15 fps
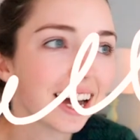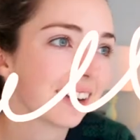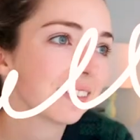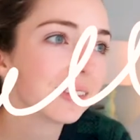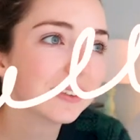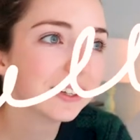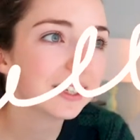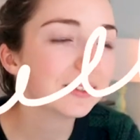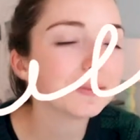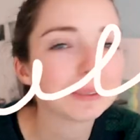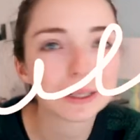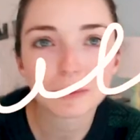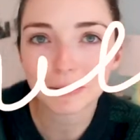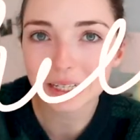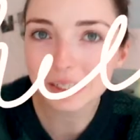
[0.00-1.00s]
Hi everyone,
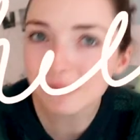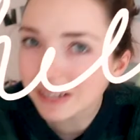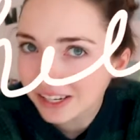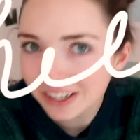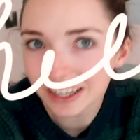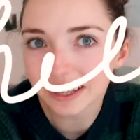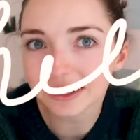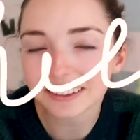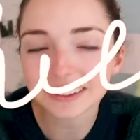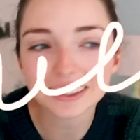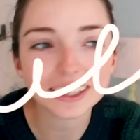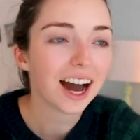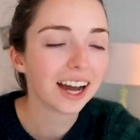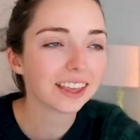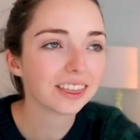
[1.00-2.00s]
welcome back to my
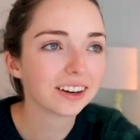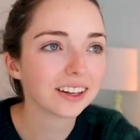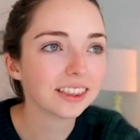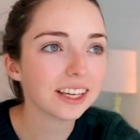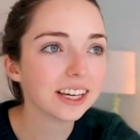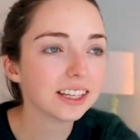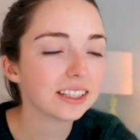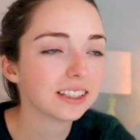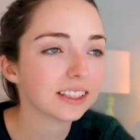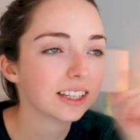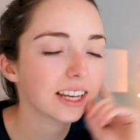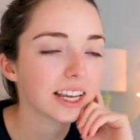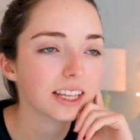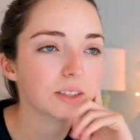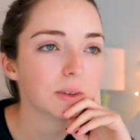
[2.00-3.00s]
channel. I thought that
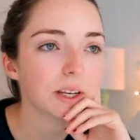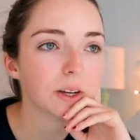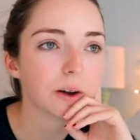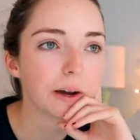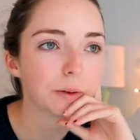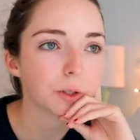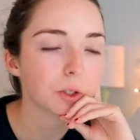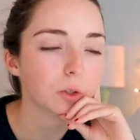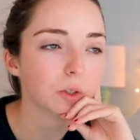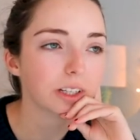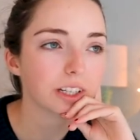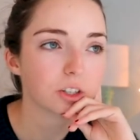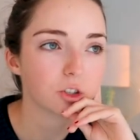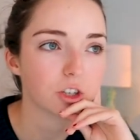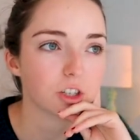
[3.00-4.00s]
today's video I would just do
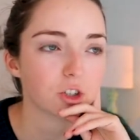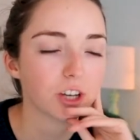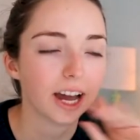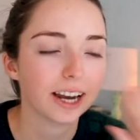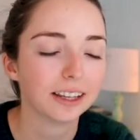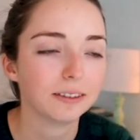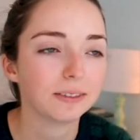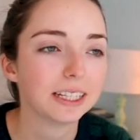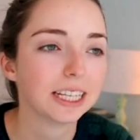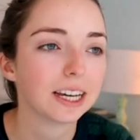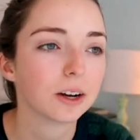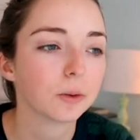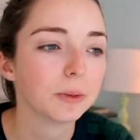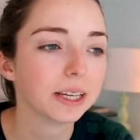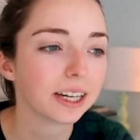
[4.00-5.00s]
like a chit-chatty
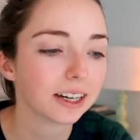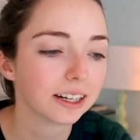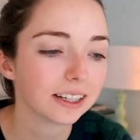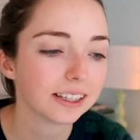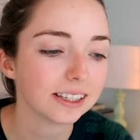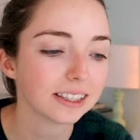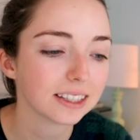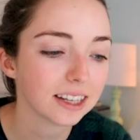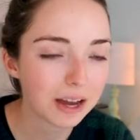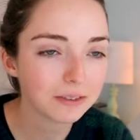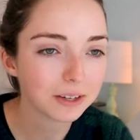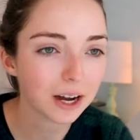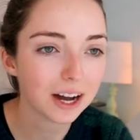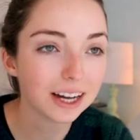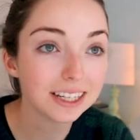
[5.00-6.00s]
video because
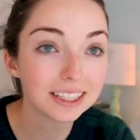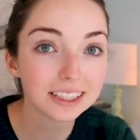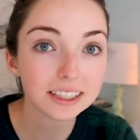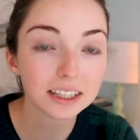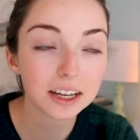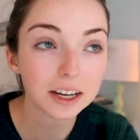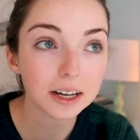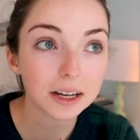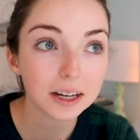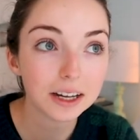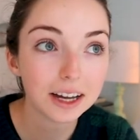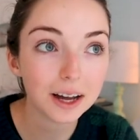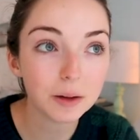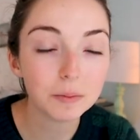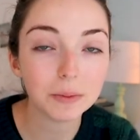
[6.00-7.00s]
I've got
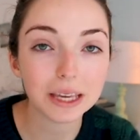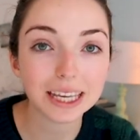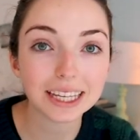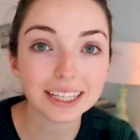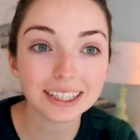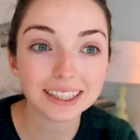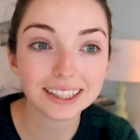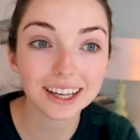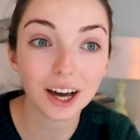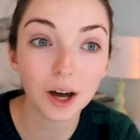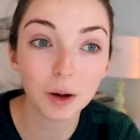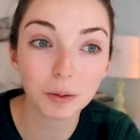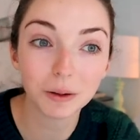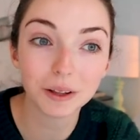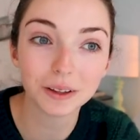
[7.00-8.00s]
a big
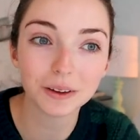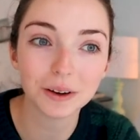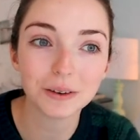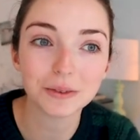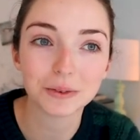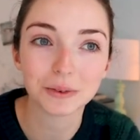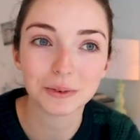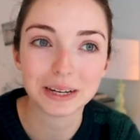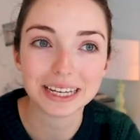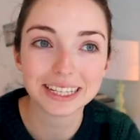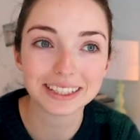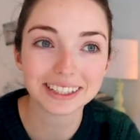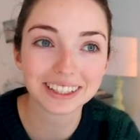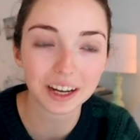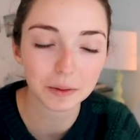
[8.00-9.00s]
couple of
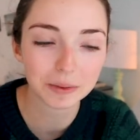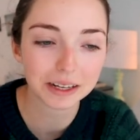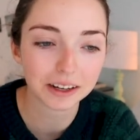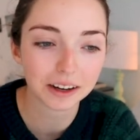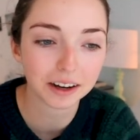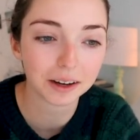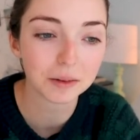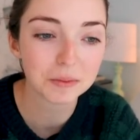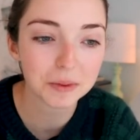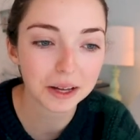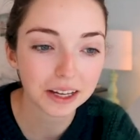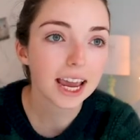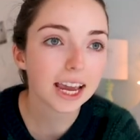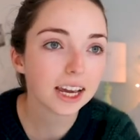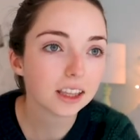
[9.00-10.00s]
weeks coming up
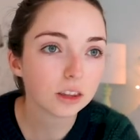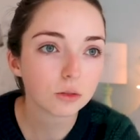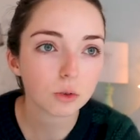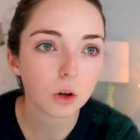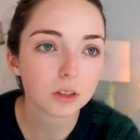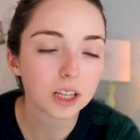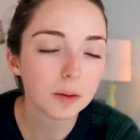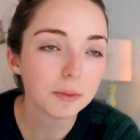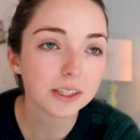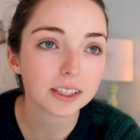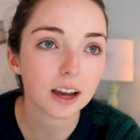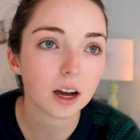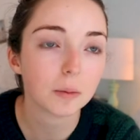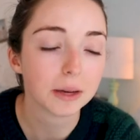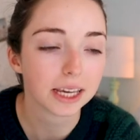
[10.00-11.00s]
and the fall time is
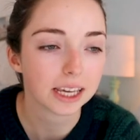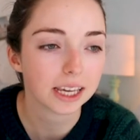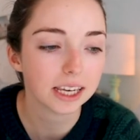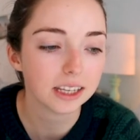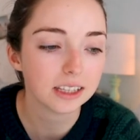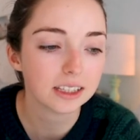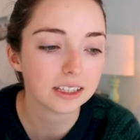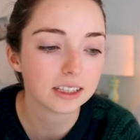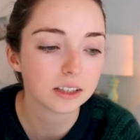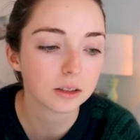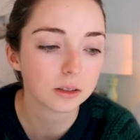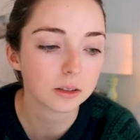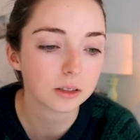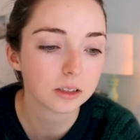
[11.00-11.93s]
coming. It is